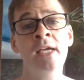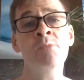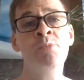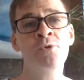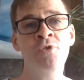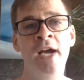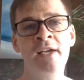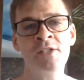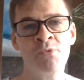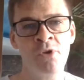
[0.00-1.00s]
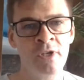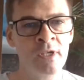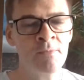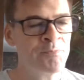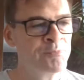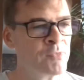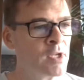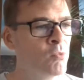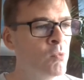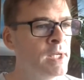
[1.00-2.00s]
In Blue Dragon's work,
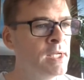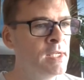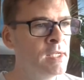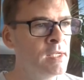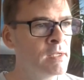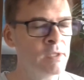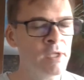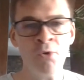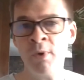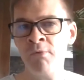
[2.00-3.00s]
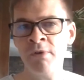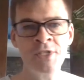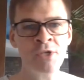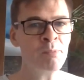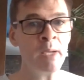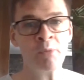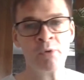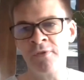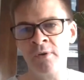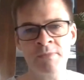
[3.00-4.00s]
we're rescuing
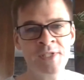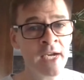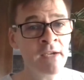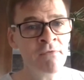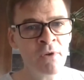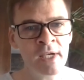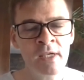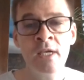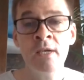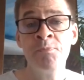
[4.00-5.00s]
people from slavery.